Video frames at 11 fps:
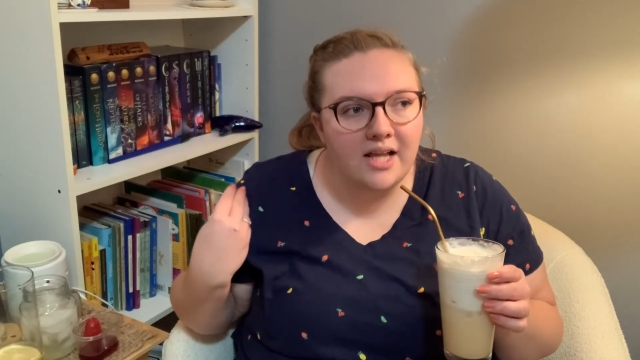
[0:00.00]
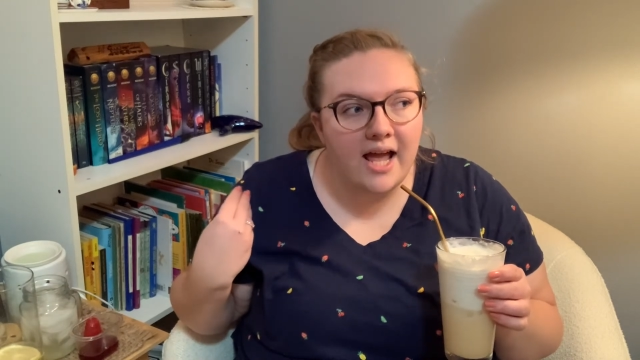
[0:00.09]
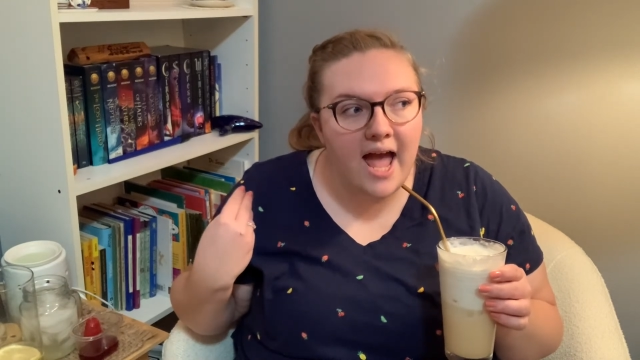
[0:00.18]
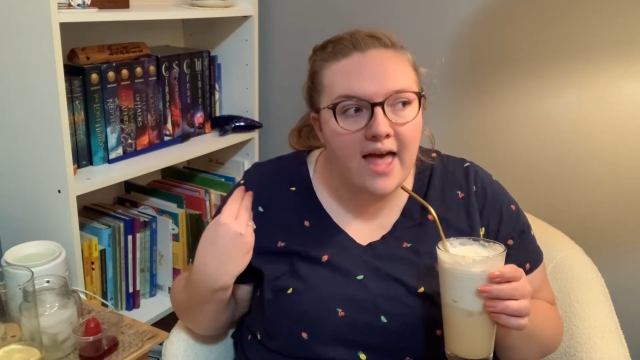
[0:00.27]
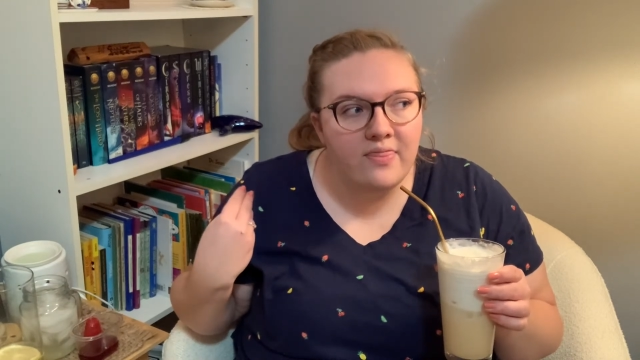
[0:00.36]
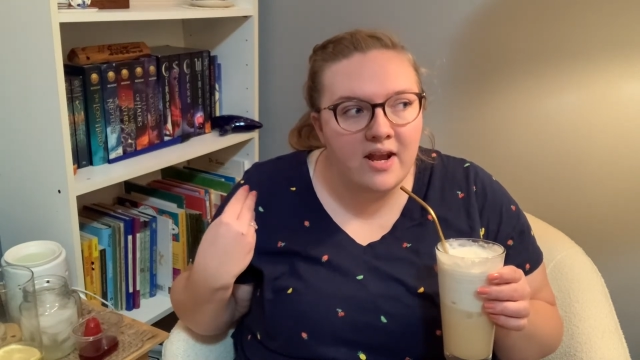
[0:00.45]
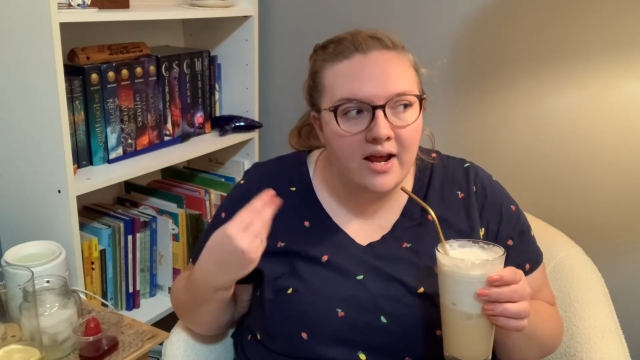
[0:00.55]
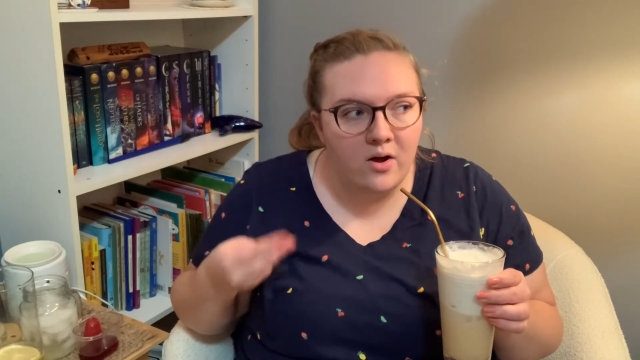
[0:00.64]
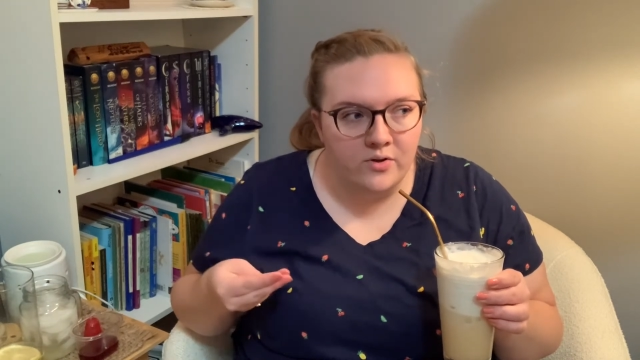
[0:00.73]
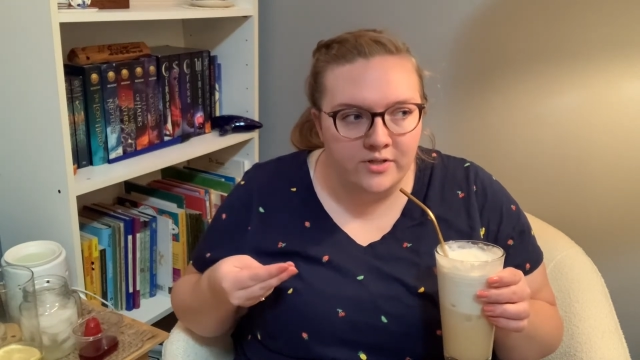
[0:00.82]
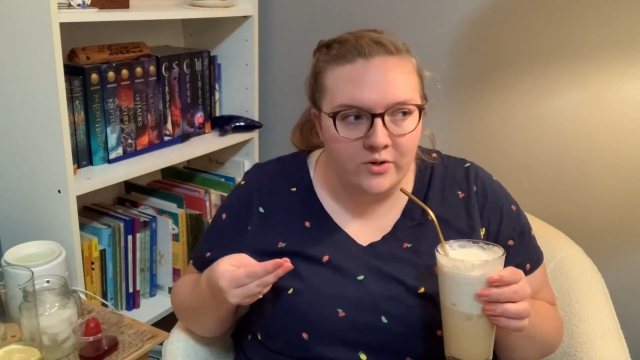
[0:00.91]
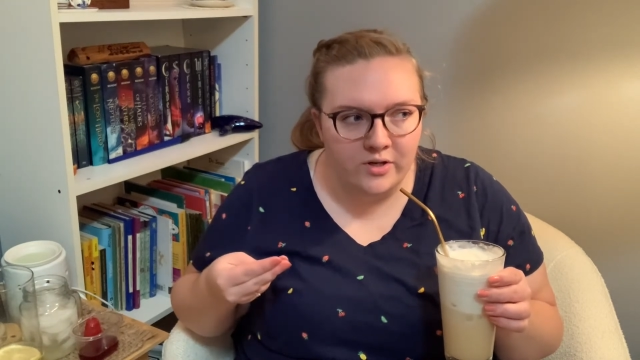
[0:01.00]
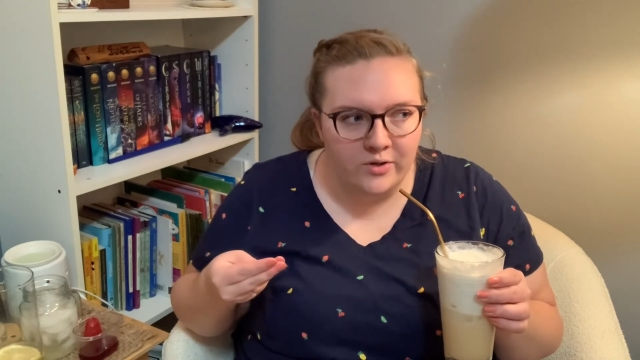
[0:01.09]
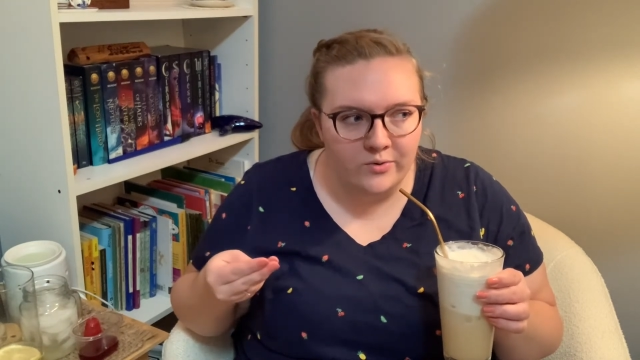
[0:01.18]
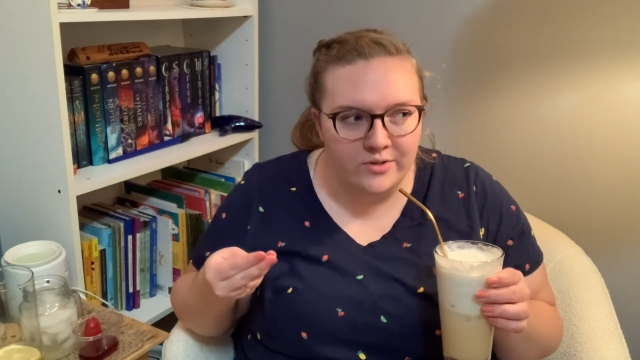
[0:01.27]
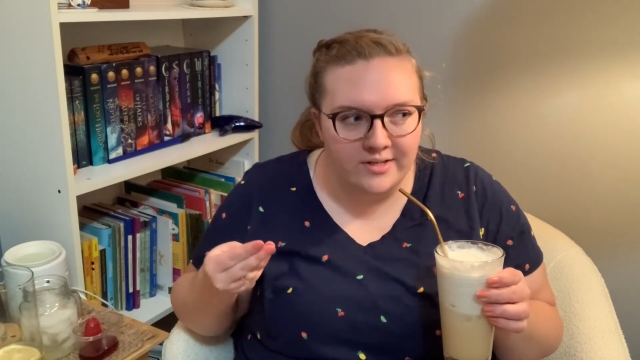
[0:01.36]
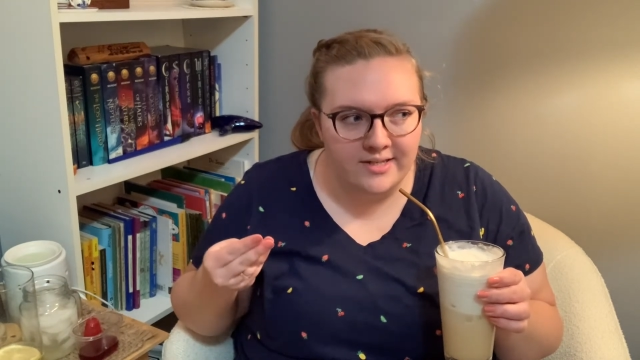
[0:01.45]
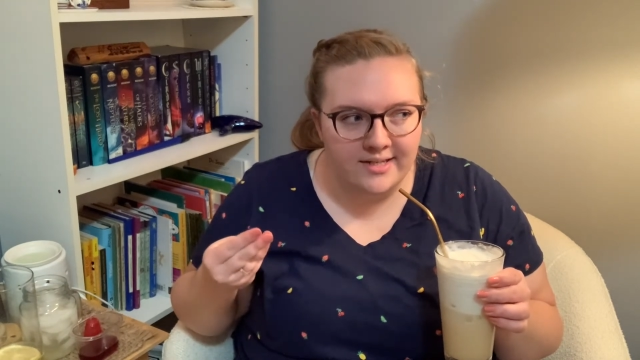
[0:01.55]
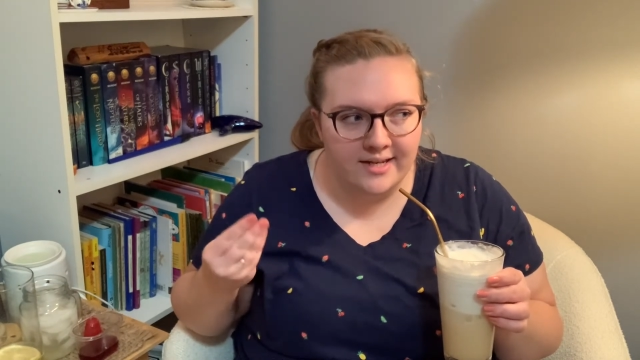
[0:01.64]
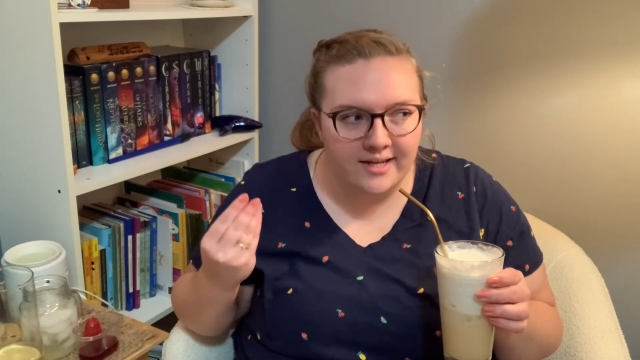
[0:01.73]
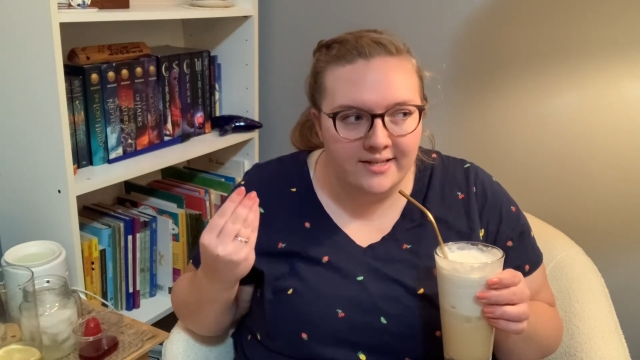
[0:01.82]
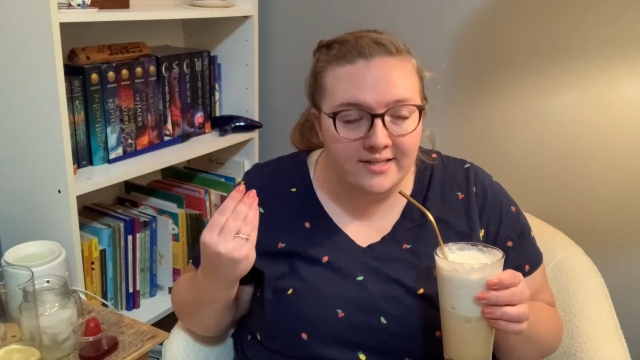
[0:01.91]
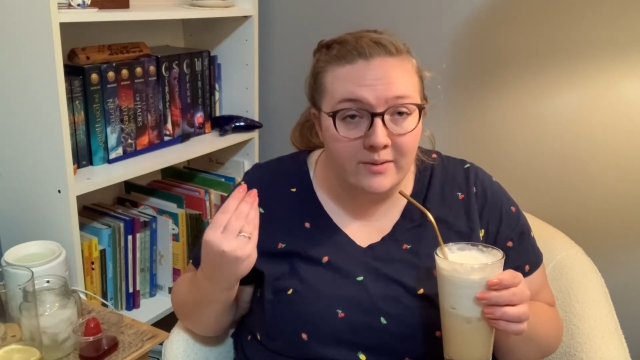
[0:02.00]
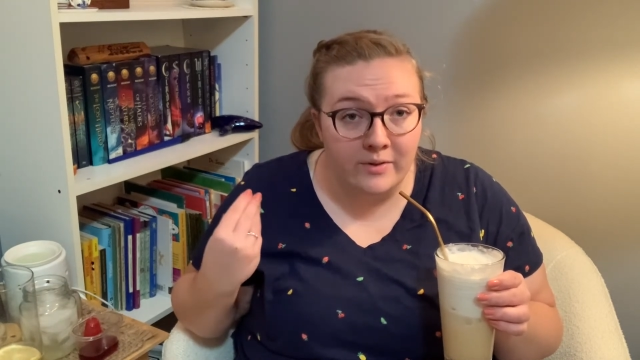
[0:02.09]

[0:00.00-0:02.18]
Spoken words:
And then I also used some